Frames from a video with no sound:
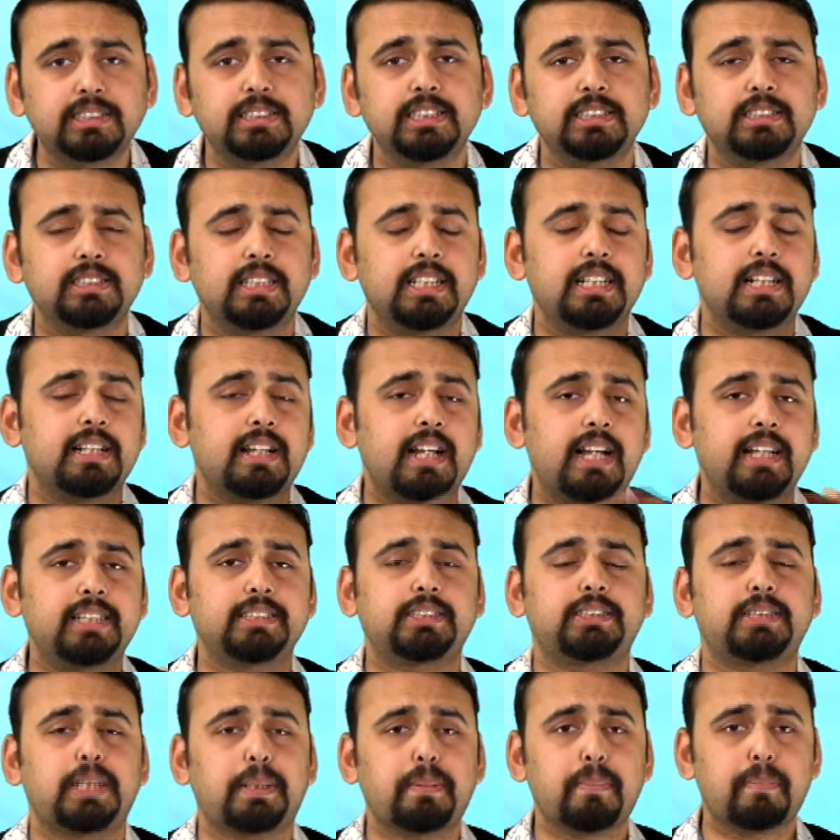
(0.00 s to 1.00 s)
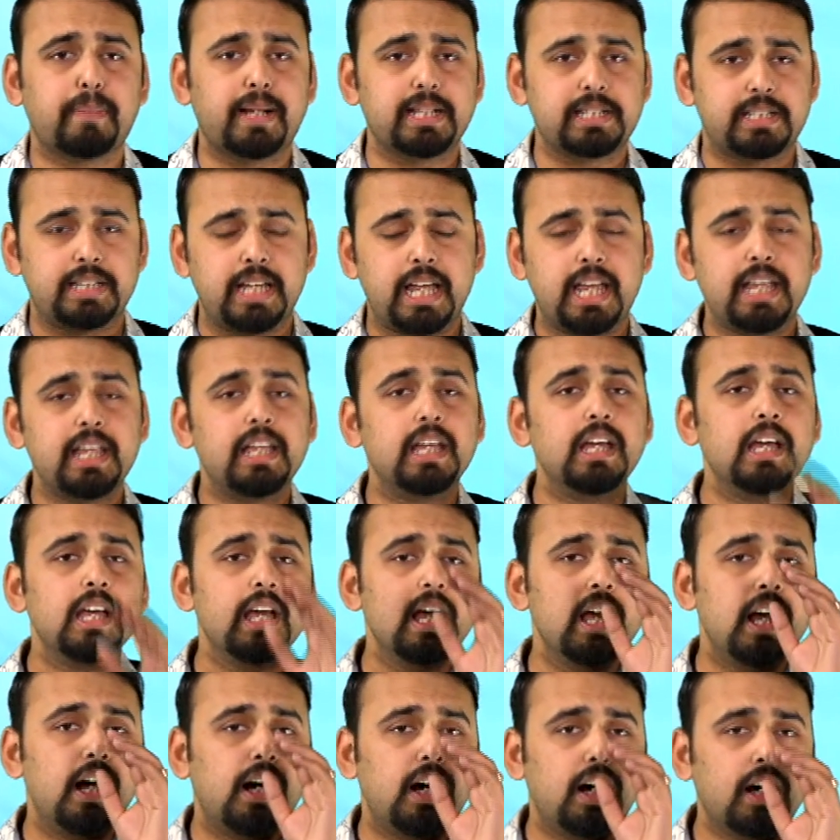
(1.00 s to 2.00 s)
this entire statement by saying
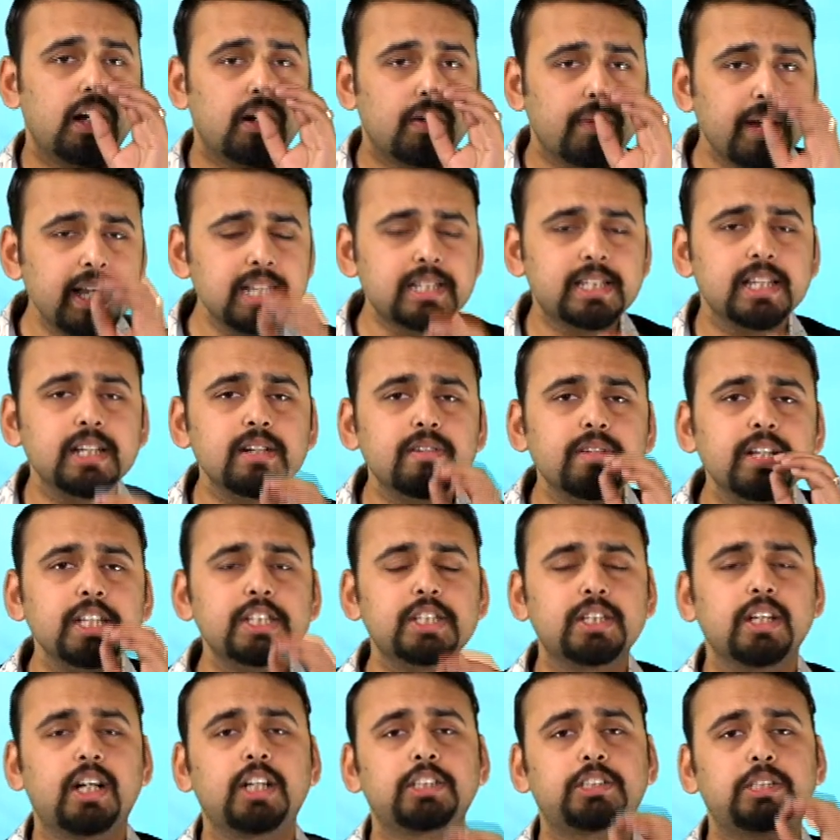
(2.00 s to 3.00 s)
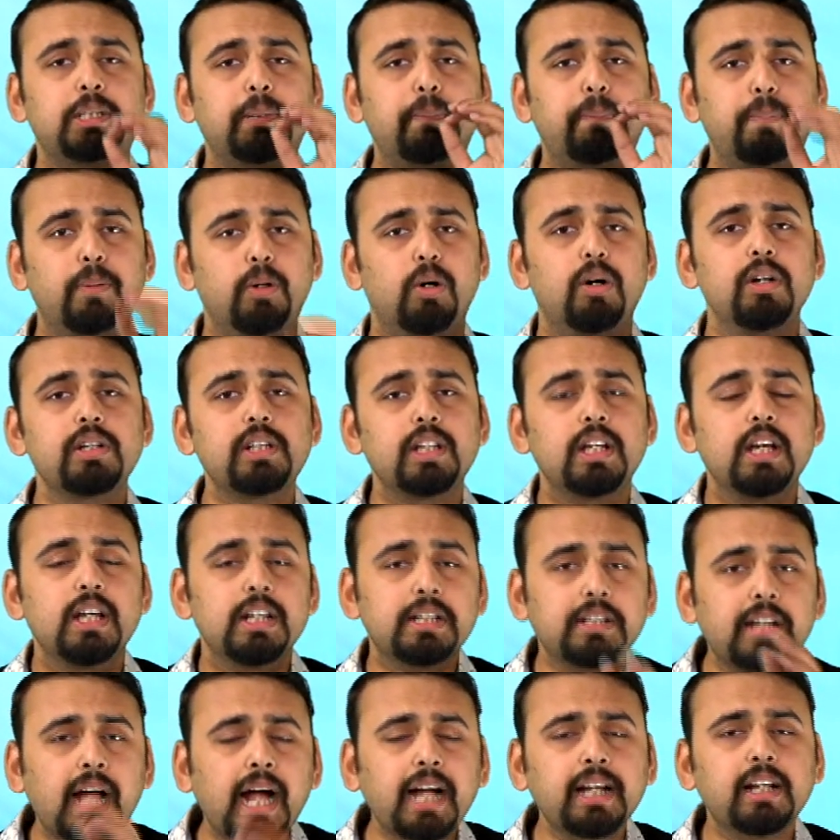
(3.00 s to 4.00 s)
a recent research report
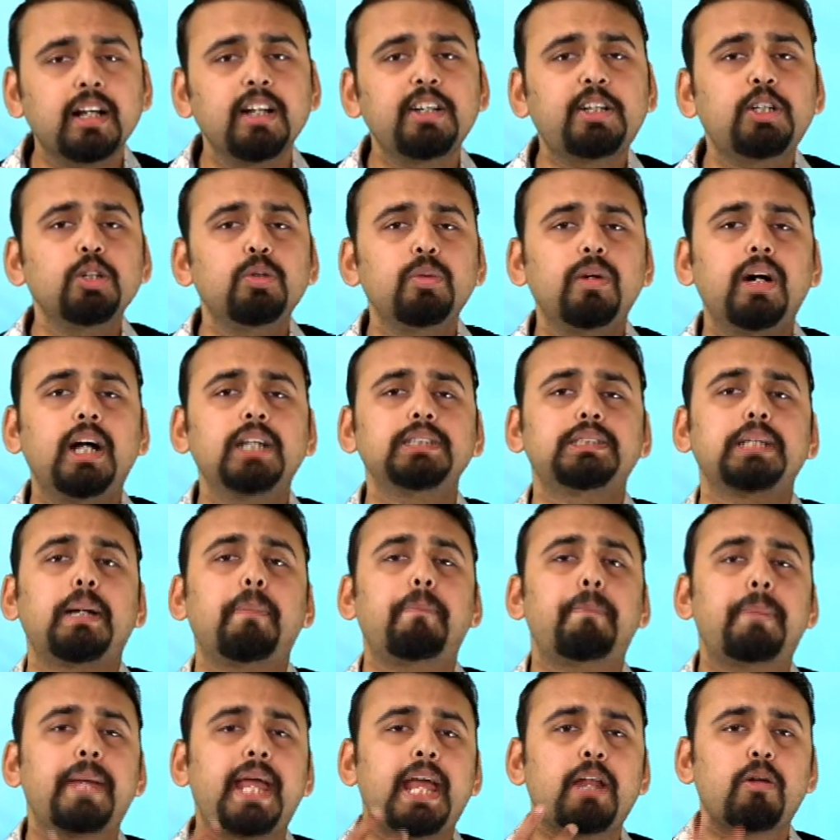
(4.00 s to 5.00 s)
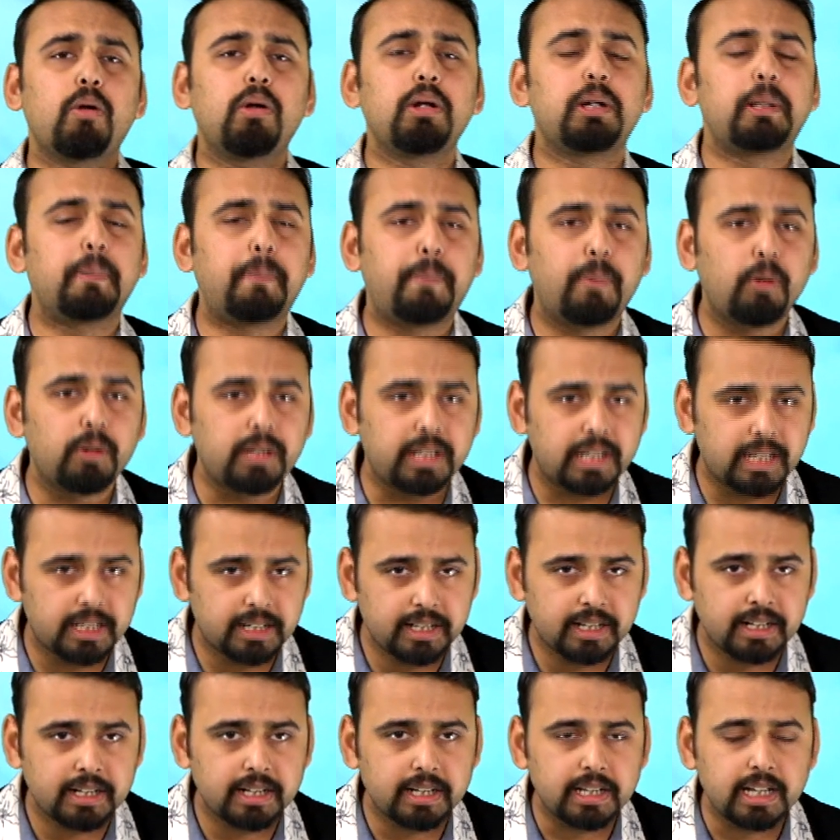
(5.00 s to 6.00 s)
titled Towards a Payroll Reporting in
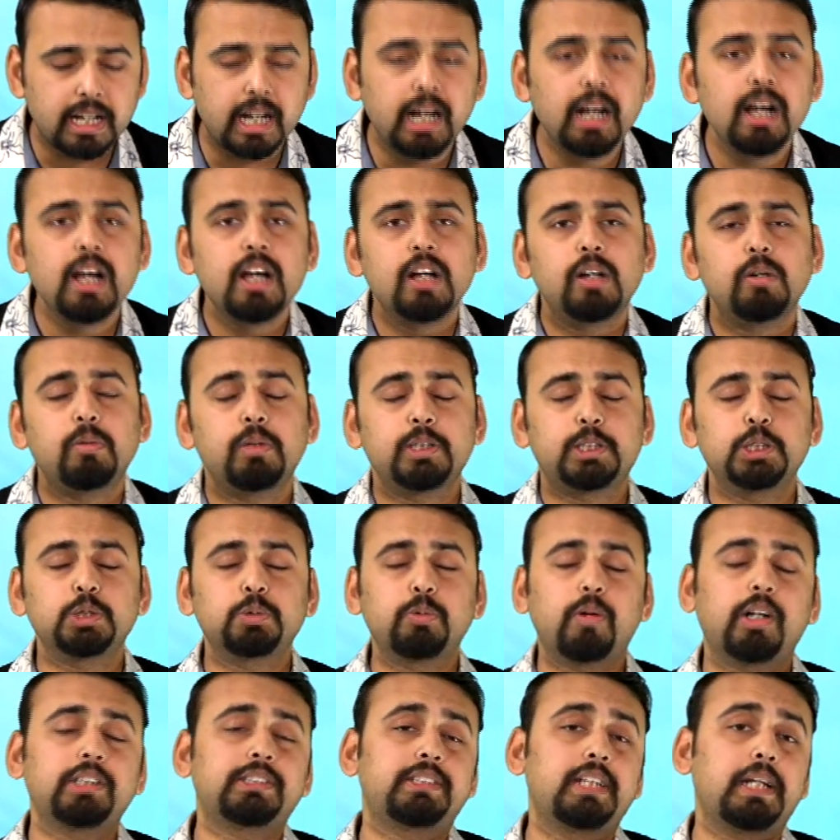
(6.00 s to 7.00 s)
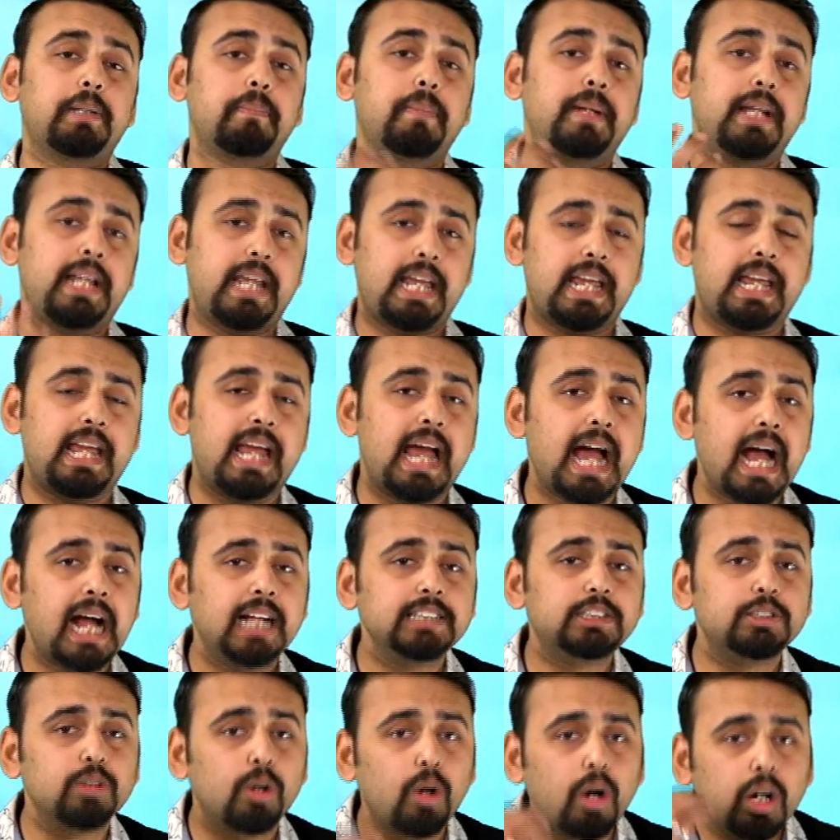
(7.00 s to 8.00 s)
India, which is what statement A
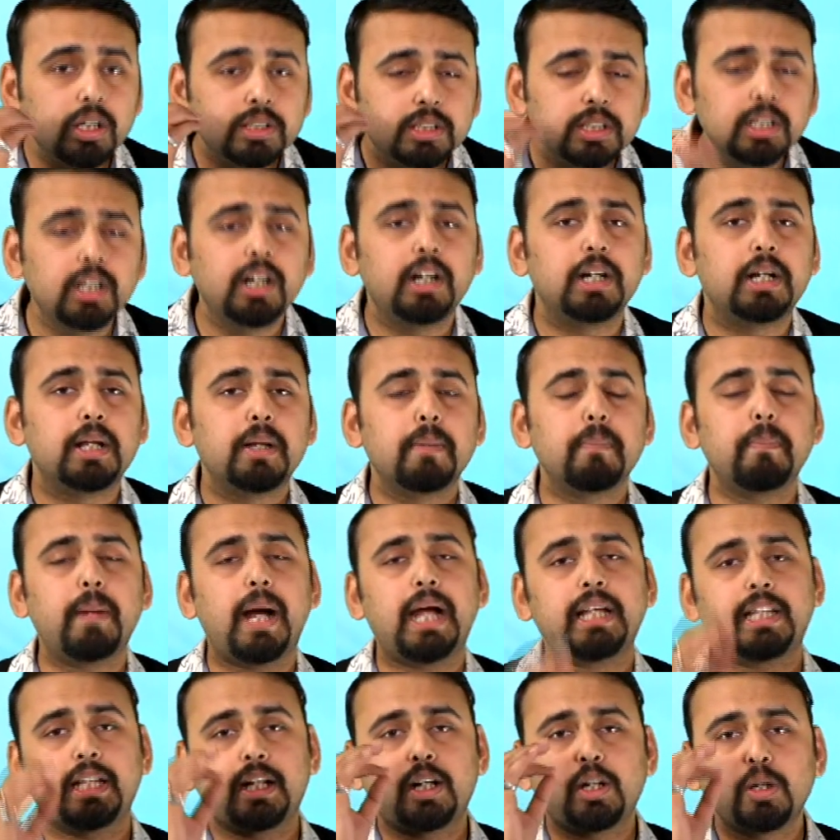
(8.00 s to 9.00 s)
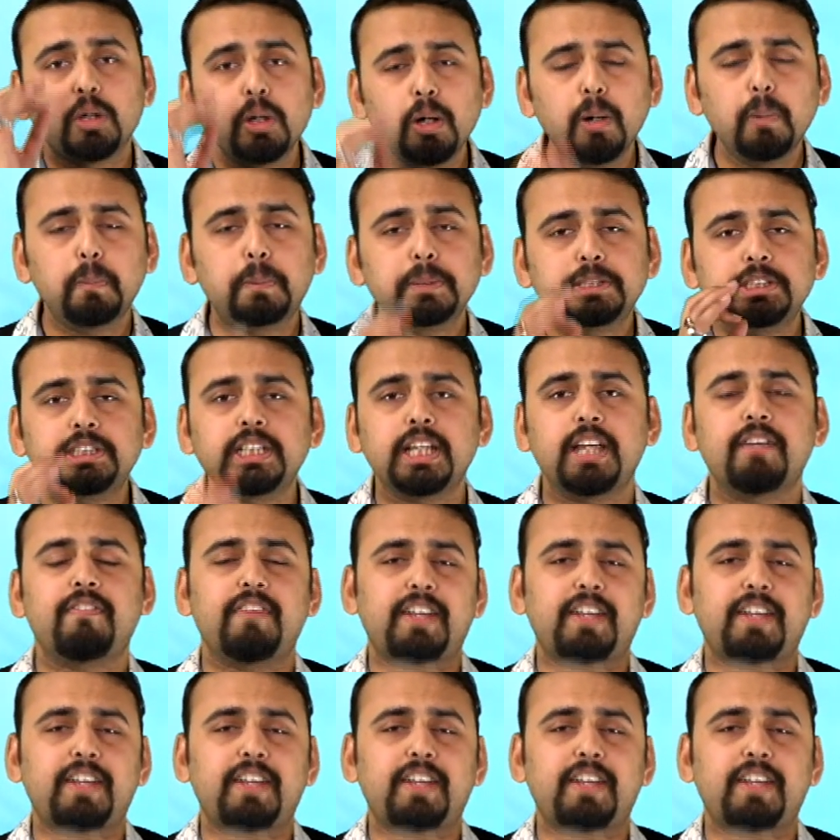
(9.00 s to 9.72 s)
adds, authored by the Group Chief